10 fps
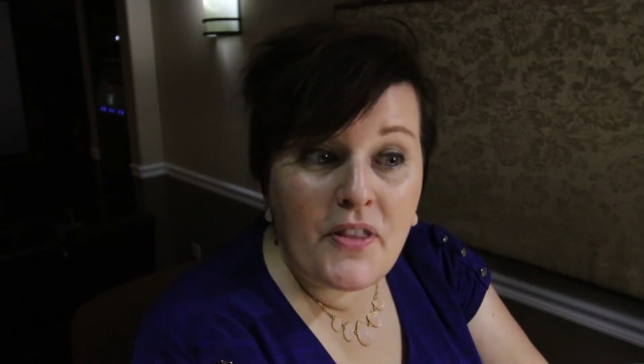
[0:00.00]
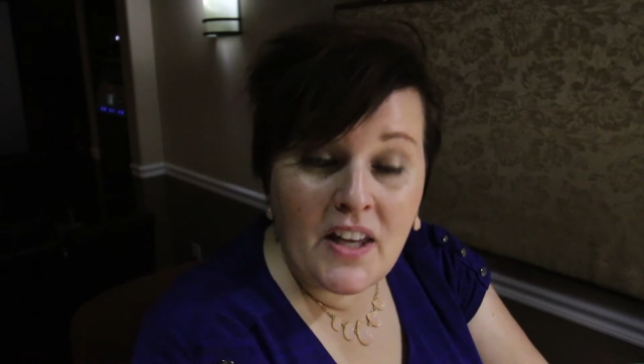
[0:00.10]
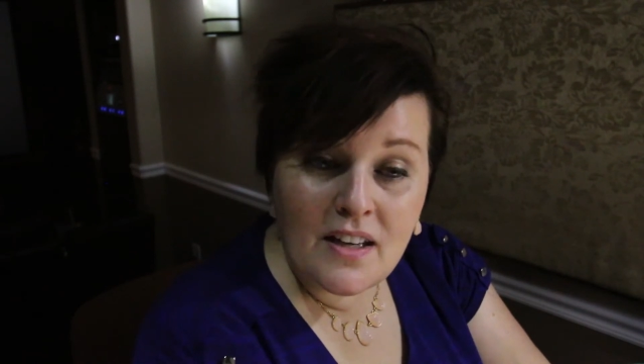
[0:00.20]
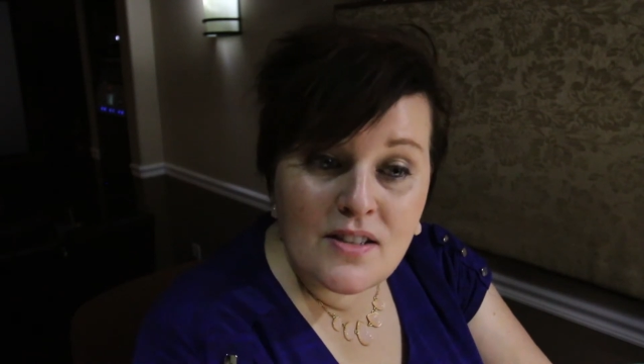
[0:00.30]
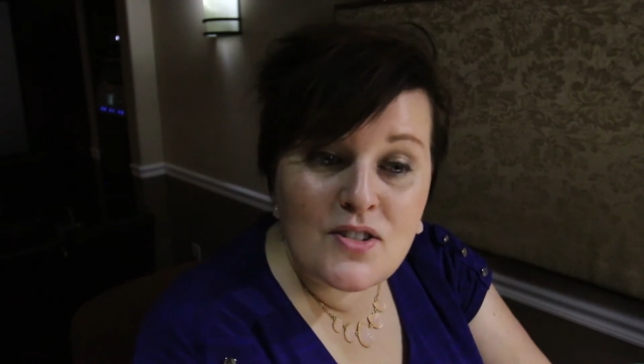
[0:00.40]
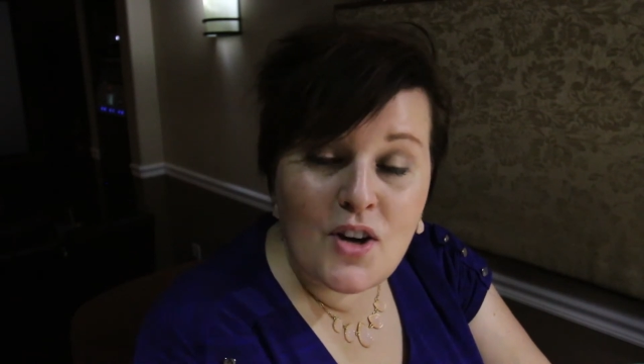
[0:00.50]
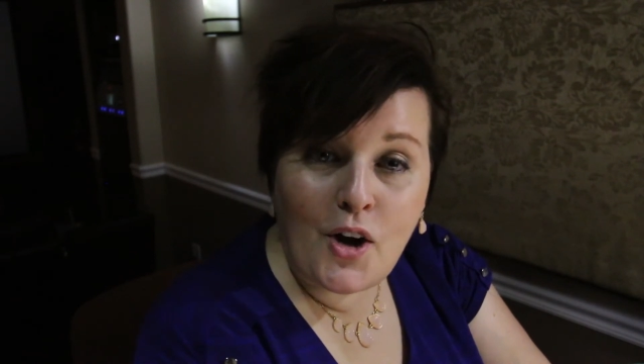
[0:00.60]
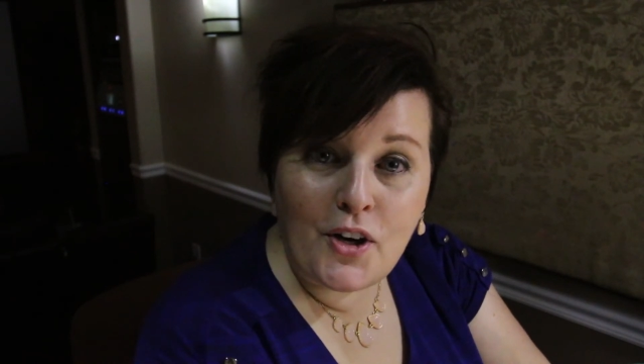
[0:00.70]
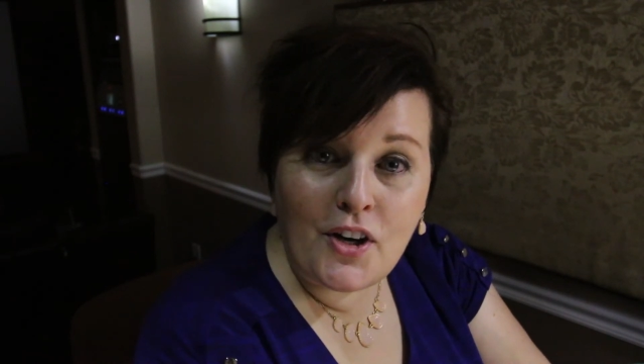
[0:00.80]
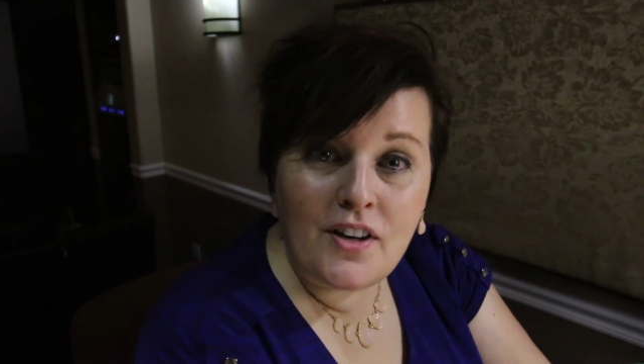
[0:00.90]
the
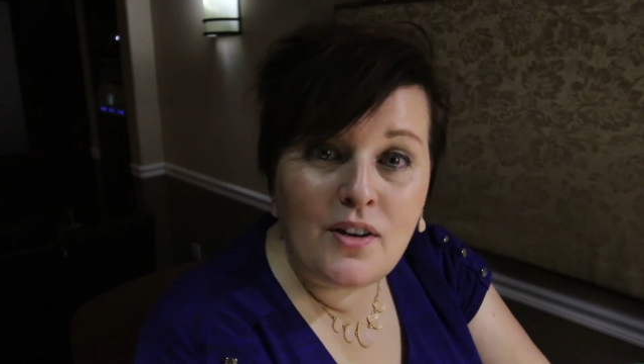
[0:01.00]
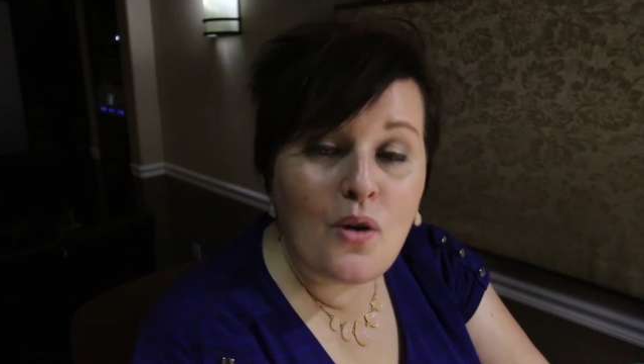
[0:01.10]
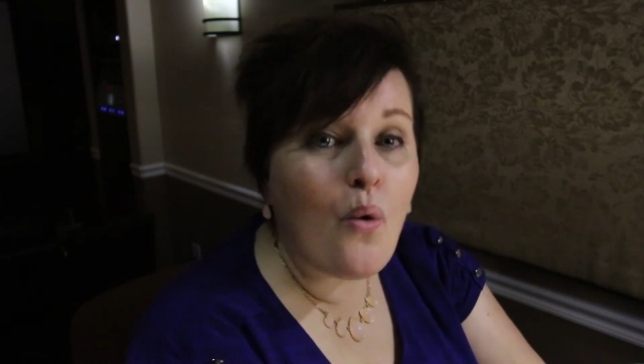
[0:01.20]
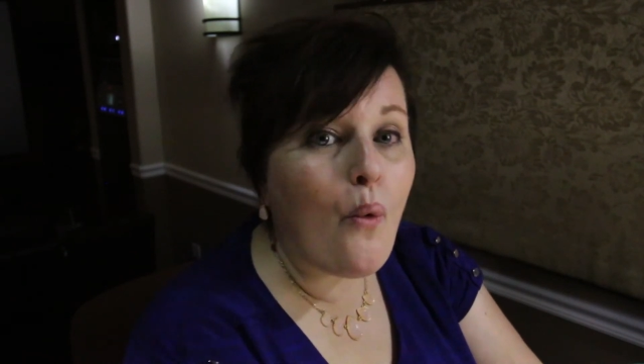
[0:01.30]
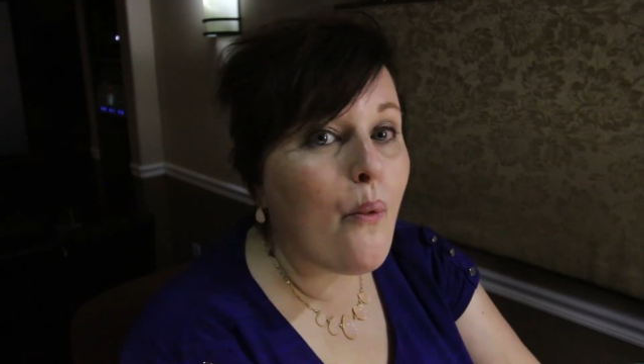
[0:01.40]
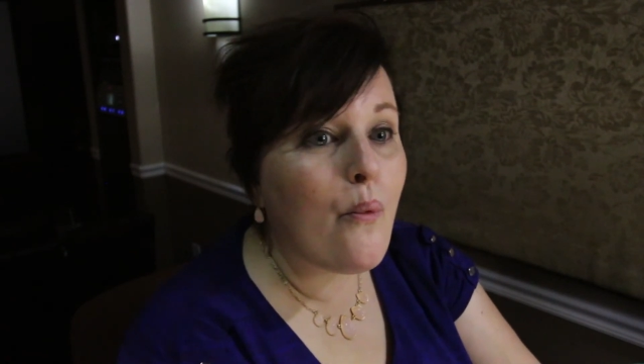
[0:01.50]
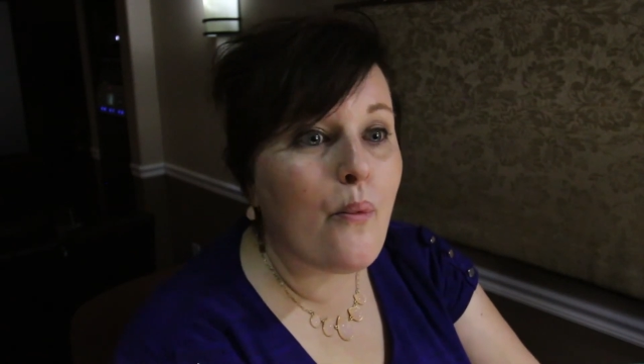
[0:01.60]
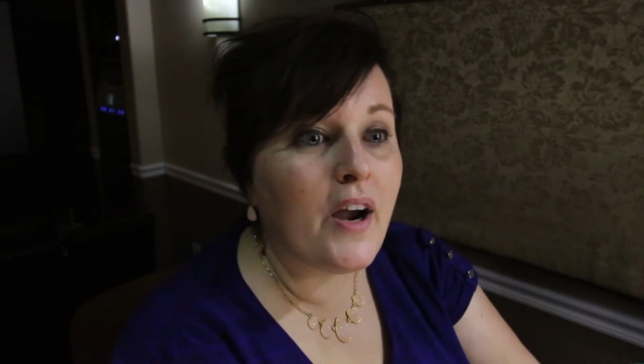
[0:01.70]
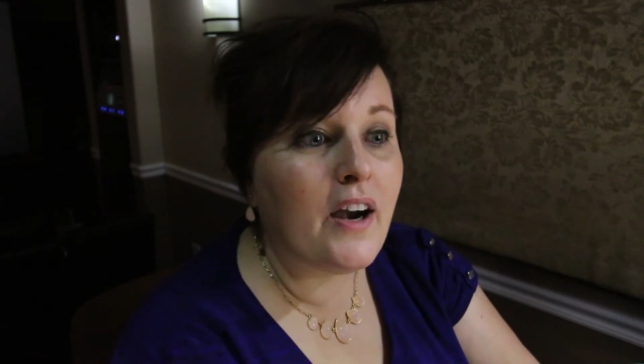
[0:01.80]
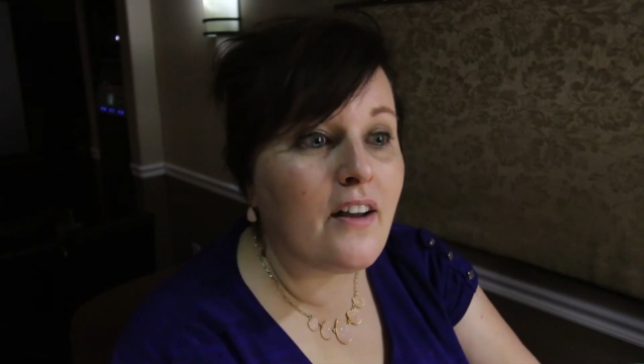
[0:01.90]
Kickstarter,
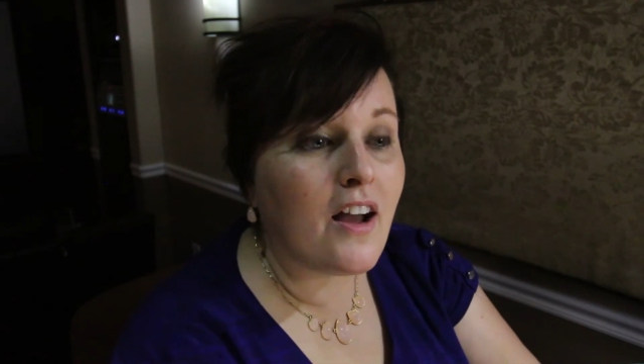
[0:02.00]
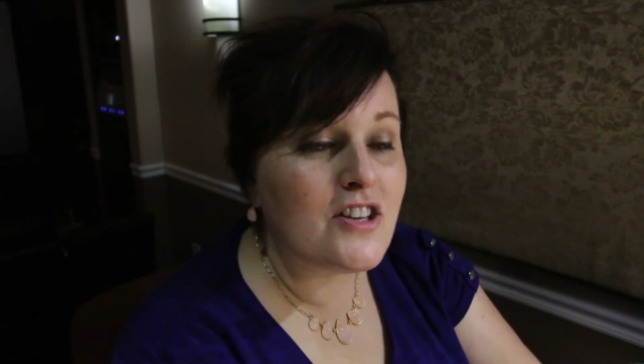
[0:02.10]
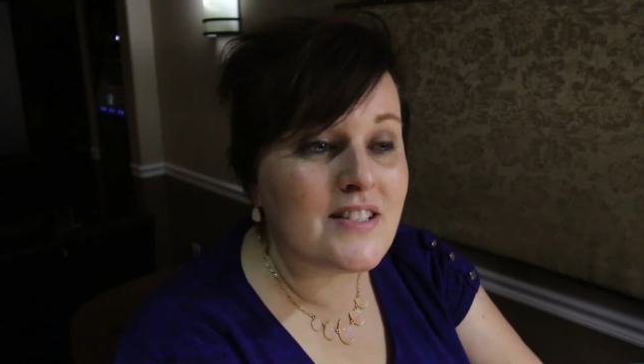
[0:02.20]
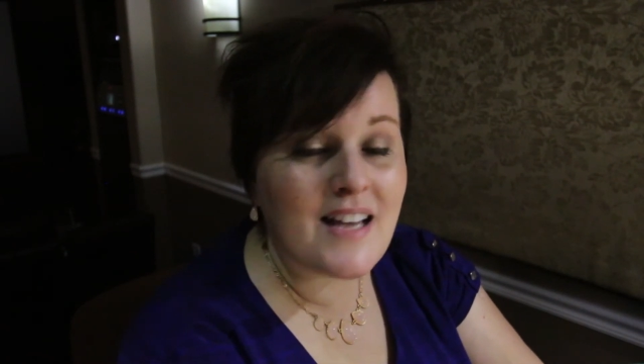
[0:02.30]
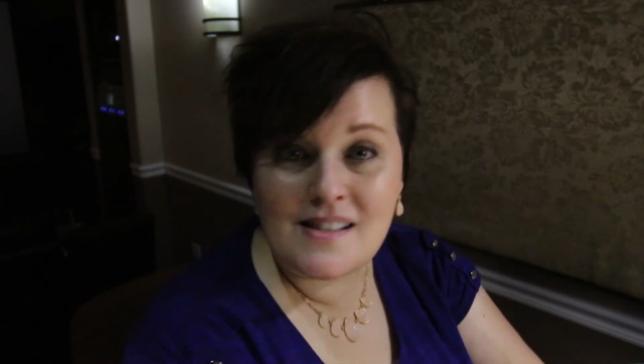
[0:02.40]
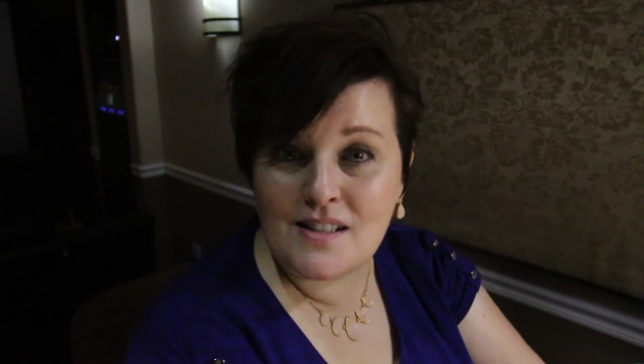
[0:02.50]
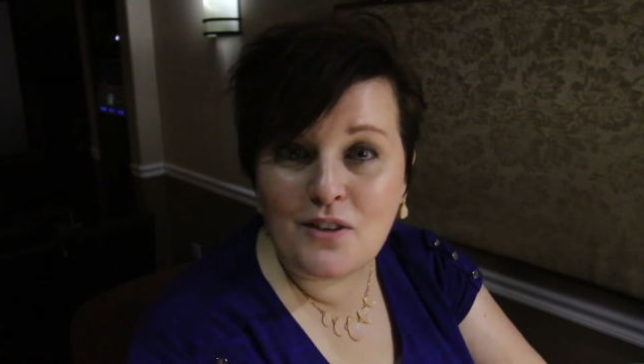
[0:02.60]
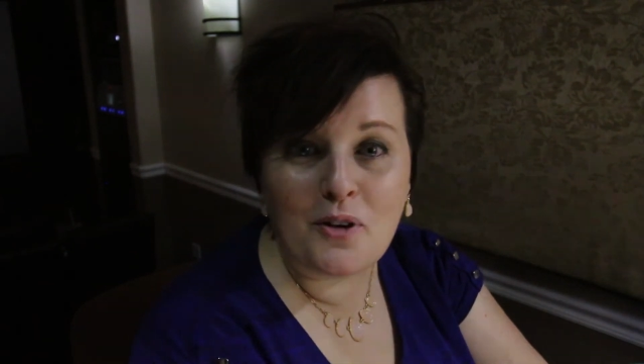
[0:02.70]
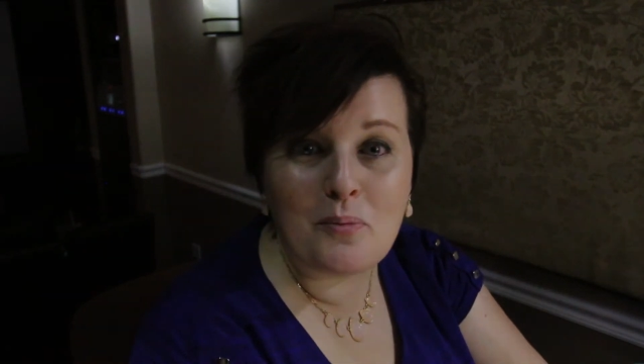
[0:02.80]
we're not just asking for